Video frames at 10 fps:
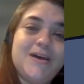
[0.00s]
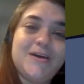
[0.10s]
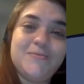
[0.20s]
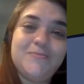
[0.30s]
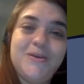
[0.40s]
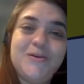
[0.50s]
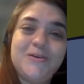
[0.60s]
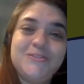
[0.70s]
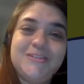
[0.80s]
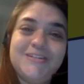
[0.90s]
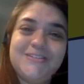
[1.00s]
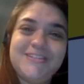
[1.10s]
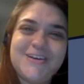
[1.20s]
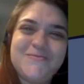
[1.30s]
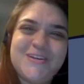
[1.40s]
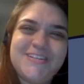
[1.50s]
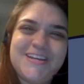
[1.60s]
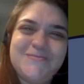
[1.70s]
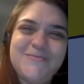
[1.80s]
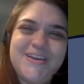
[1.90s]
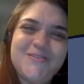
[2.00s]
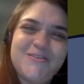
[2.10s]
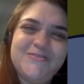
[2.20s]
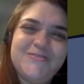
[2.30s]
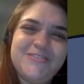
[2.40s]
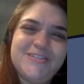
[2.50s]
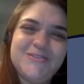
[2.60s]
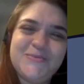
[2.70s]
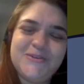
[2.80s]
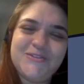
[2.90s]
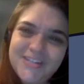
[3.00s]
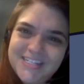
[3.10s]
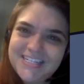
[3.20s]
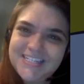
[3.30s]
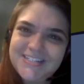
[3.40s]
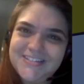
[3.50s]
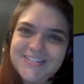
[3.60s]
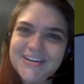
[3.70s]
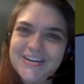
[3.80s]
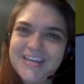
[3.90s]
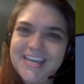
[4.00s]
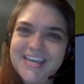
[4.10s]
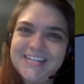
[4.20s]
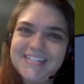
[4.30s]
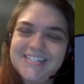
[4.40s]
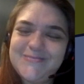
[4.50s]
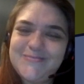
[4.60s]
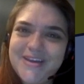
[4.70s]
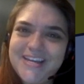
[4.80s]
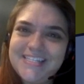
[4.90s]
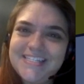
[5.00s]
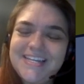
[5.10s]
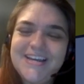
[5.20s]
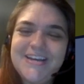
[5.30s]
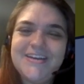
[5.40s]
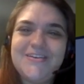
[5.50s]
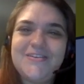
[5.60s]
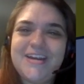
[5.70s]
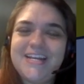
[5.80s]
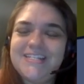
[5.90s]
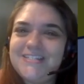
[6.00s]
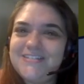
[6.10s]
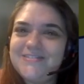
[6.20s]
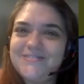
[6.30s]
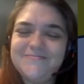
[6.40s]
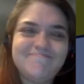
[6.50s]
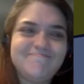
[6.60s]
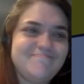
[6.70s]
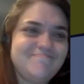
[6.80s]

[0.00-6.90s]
BIM Coordinators Summit and Be Hero for this opportunity to talk here in this space. Great to